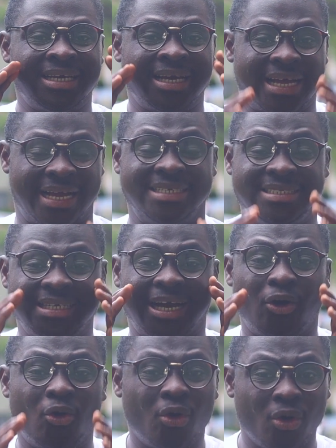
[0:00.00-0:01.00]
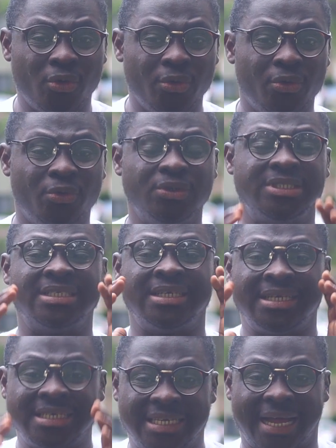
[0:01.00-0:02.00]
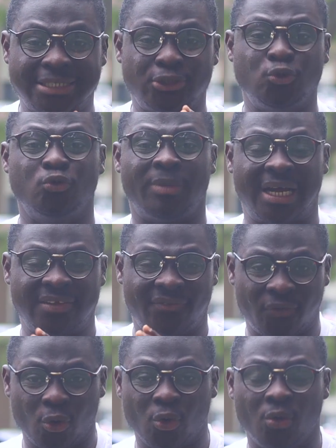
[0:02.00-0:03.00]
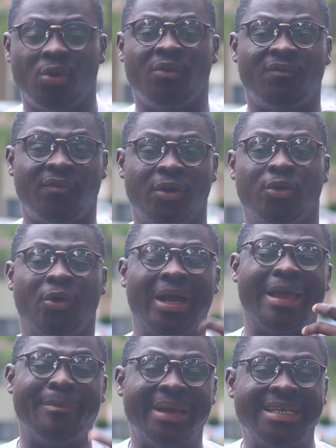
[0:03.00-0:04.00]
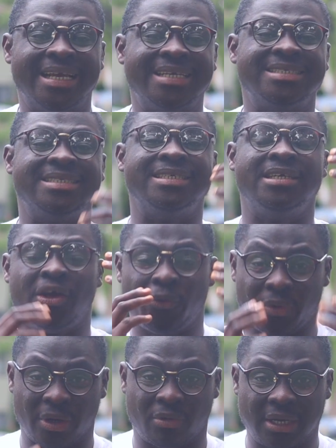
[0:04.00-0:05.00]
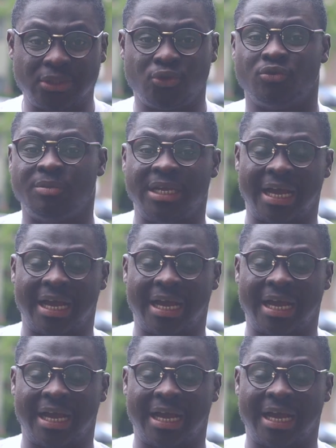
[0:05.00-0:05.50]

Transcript: has their own rules that you must follow for your emergency request to be